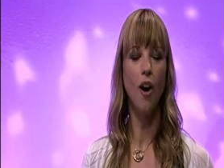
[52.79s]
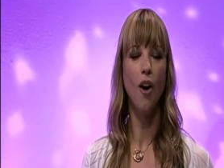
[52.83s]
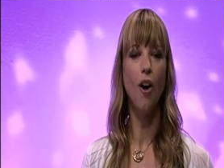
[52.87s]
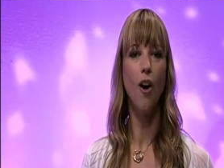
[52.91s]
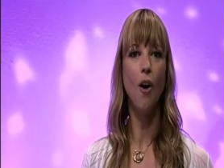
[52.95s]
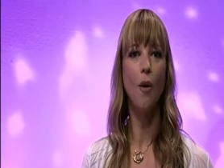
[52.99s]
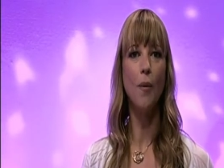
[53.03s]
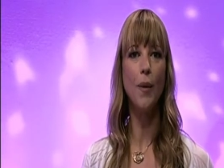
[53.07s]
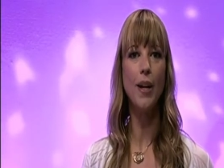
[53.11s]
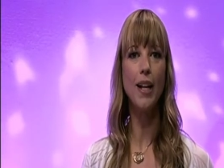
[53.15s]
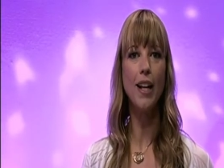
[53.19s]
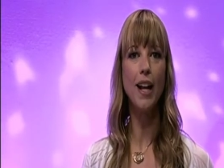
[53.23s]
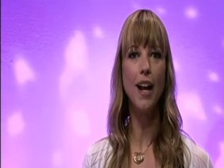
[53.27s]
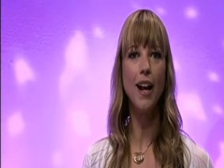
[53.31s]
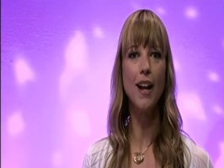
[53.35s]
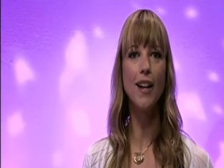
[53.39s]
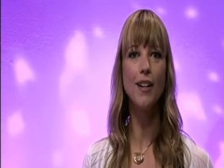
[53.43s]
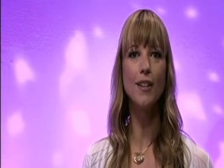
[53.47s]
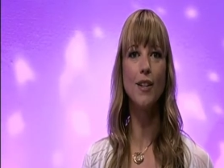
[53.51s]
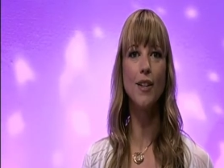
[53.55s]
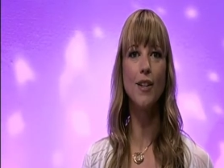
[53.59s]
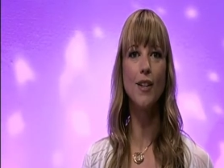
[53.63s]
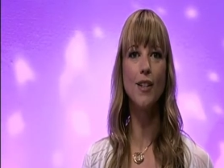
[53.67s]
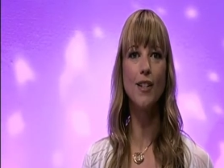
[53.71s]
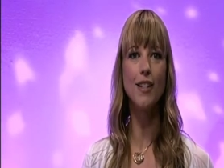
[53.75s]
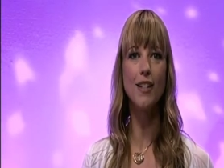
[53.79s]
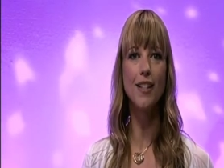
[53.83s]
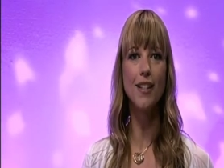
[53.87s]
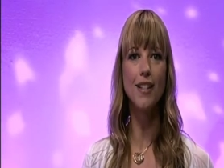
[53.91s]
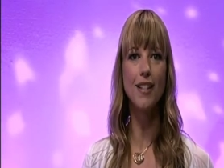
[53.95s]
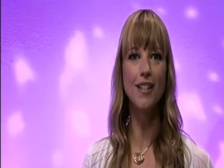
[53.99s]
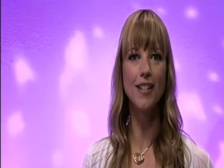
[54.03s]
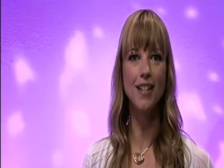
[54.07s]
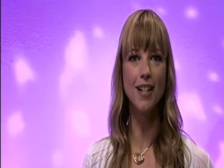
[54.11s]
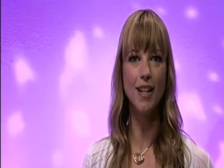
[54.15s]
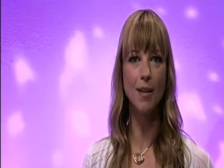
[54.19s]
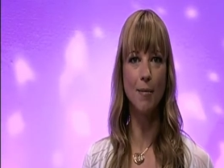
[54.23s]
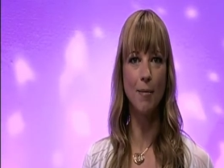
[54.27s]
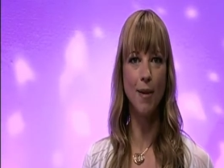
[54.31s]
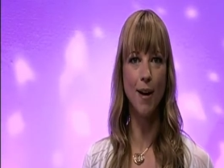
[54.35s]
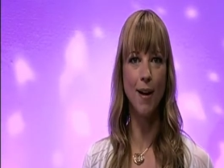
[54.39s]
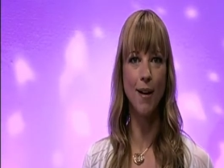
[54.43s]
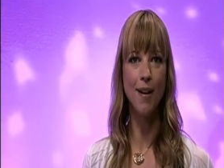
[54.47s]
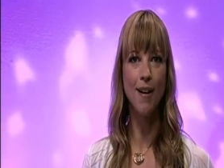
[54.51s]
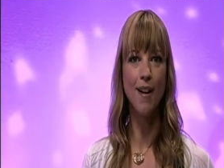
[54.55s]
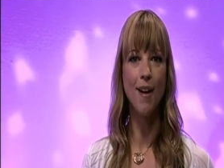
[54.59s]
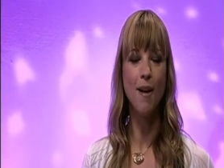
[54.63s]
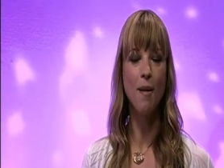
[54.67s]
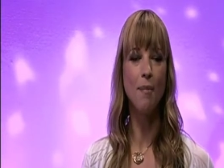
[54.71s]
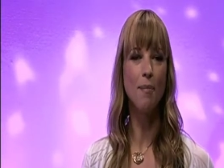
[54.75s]
Or we can't go to the cinema
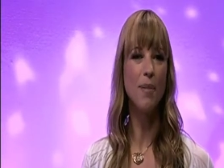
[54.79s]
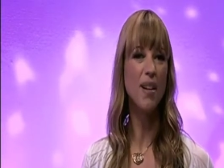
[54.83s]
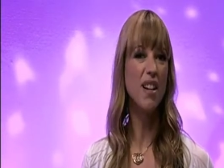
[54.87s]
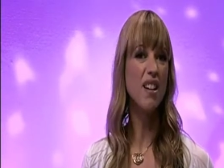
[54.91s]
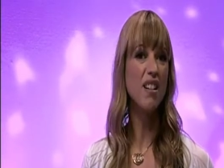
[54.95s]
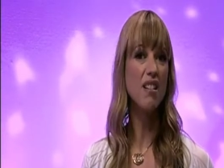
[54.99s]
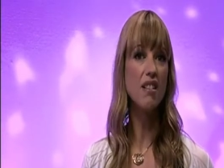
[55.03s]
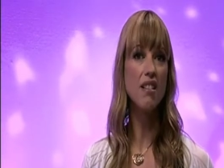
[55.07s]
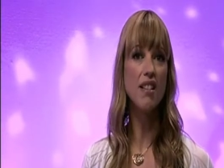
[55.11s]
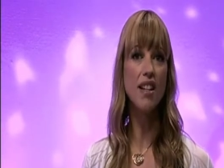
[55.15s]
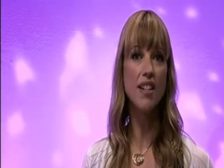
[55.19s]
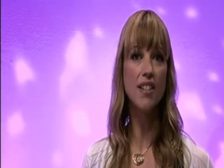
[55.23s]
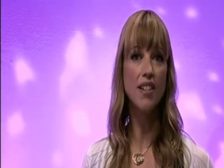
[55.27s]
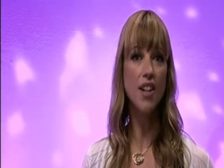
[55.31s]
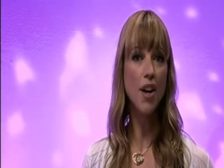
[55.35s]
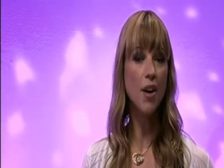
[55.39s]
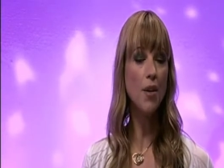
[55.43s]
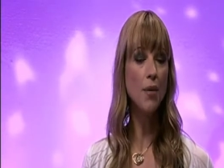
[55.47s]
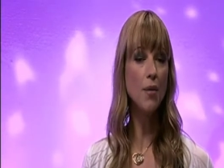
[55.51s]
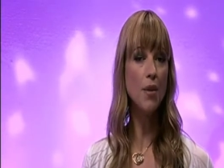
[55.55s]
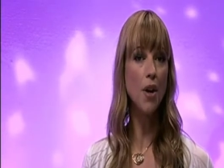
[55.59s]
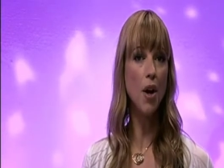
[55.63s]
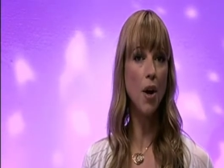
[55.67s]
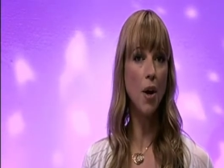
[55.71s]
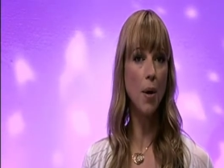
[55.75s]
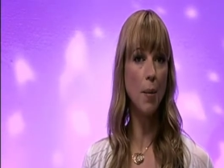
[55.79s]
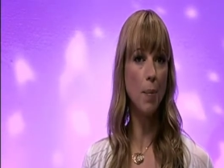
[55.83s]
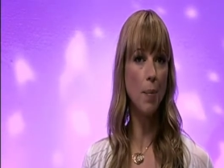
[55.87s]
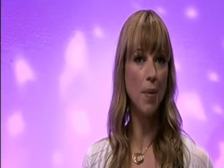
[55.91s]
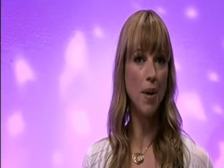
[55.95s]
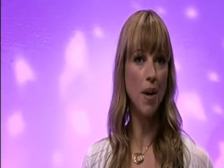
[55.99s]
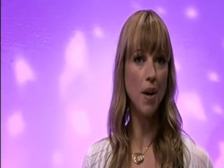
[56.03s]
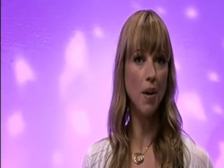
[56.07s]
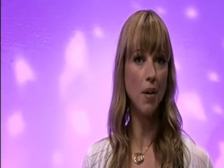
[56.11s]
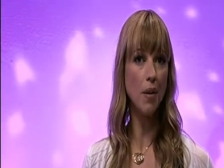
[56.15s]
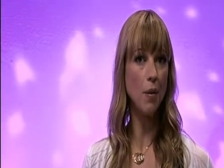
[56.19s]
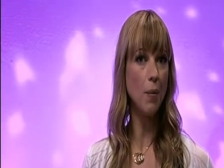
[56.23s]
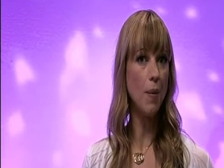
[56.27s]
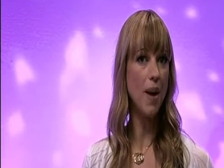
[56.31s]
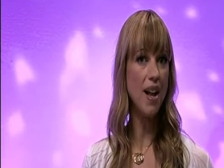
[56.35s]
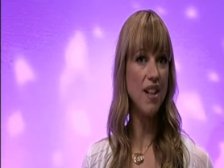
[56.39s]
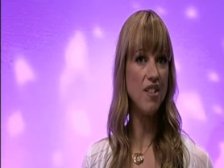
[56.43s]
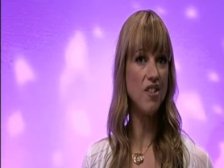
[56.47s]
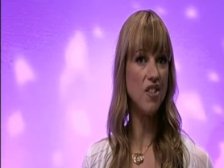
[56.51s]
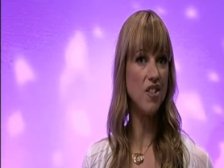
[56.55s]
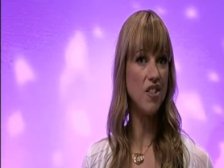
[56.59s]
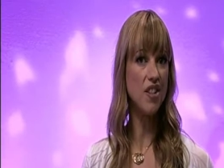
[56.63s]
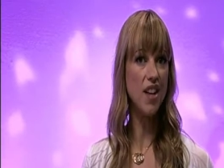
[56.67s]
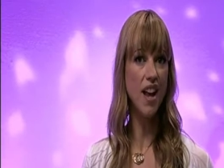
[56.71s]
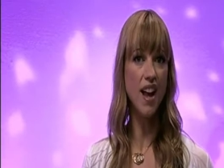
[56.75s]
because they don't open it on a
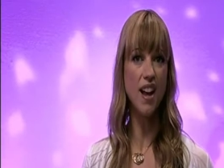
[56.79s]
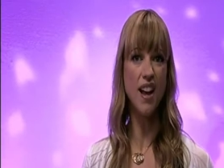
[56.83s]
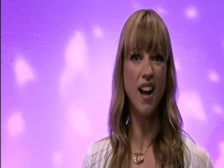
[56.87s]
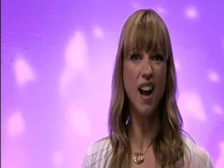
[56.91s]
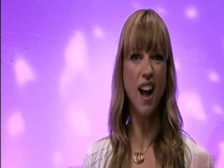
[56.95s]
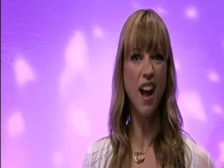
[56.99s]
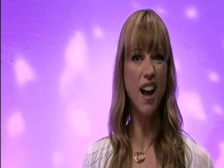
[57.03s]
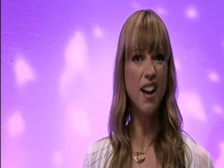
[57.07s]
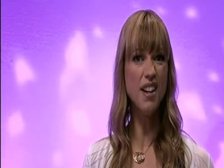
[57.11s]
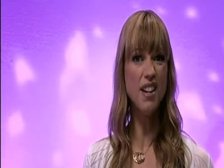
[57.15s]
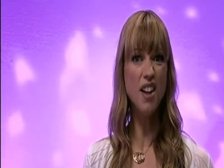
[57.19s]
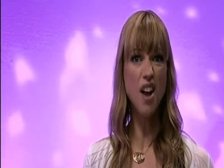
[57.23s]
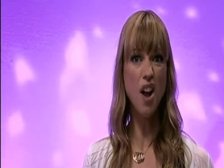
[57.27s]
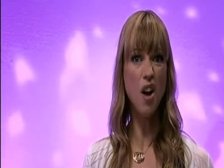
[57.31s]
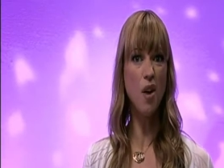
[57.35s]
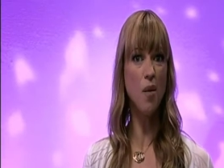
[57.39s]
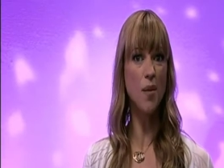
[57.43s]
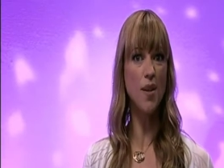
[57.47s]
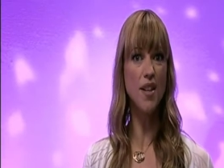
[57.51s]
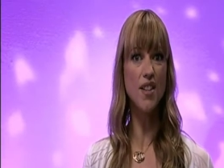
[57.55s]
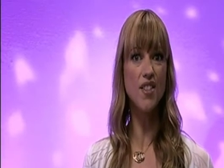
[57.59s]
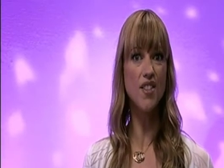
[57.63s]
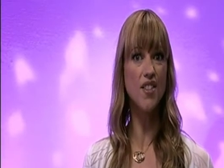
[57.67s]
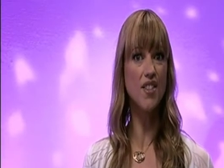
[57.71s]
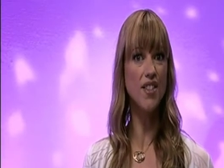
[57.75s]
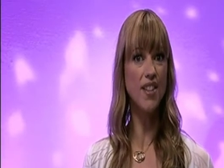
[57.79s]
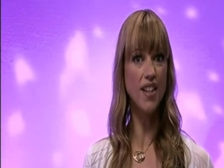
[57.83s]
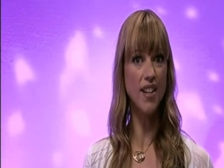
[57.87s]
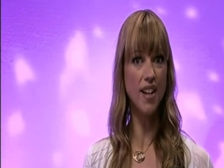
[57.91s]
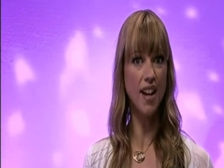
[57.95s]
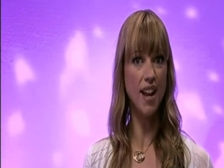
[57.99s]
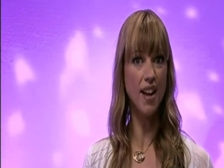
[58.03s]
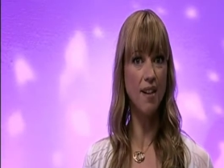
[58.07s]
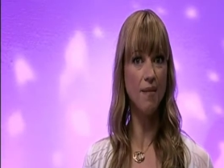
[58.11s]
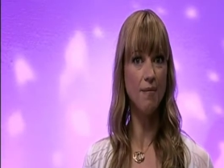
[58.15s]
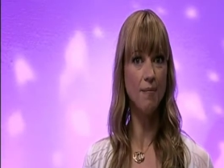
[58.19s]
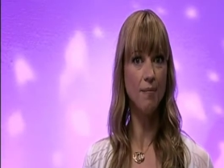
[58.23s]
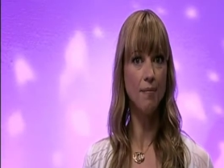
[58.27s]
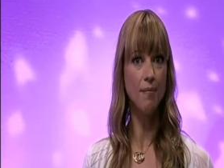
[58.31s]
Wednesday. I know, it's silly.